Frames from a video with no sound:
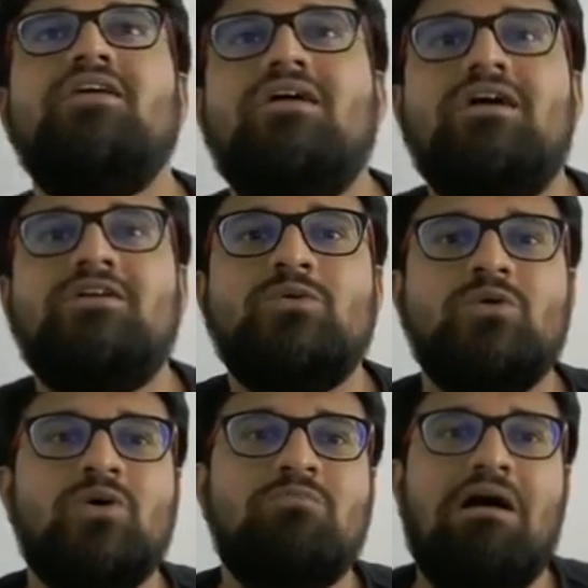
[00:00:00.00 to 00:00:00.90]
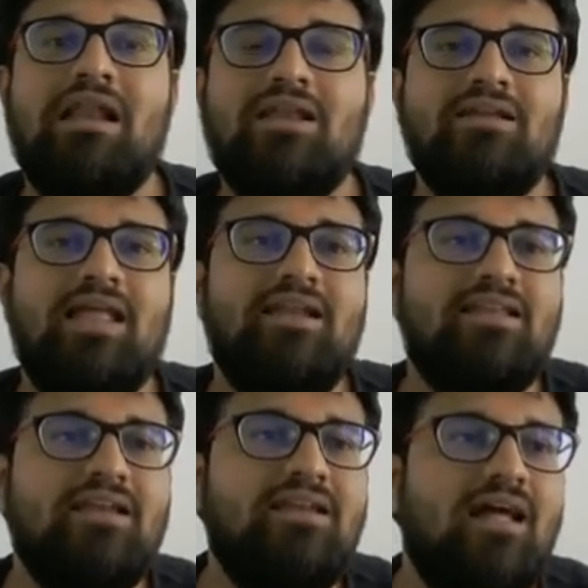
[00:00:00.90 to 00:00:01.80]
uh, to you know market that
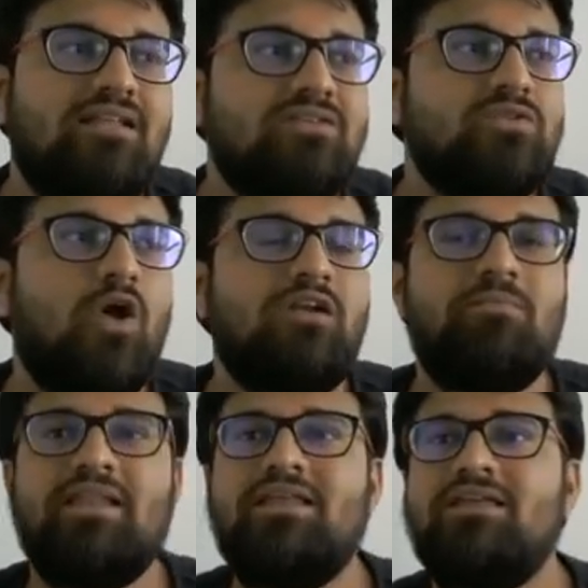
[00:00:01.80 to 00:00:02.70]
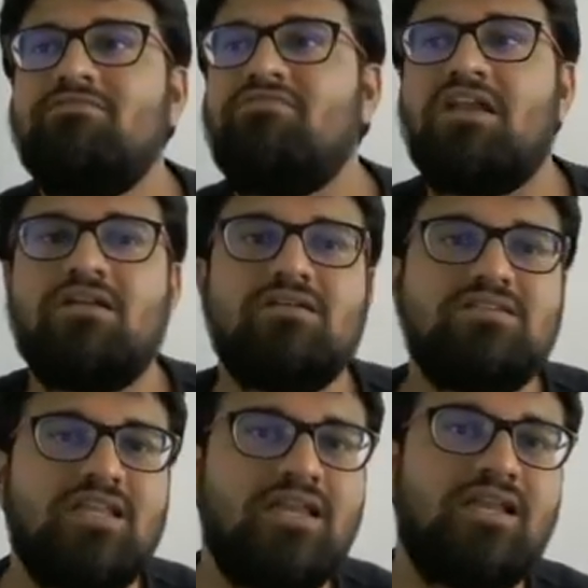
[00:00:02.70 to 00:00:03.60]
in India. There's not many
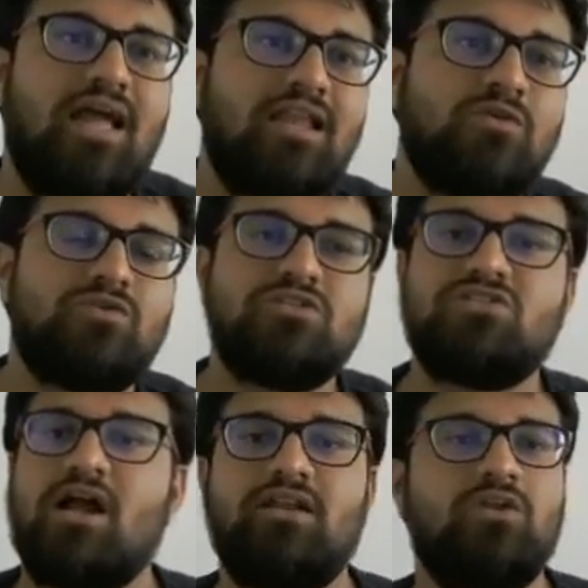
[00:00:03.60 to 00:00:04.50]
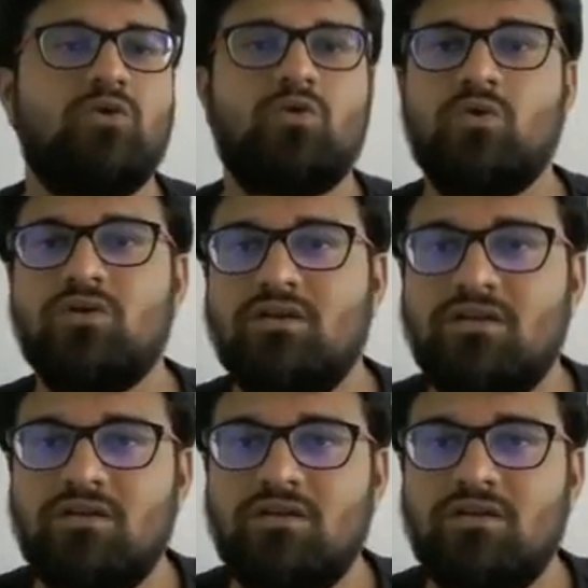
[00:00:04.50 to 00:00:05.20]
vendors in India, and you just started your own,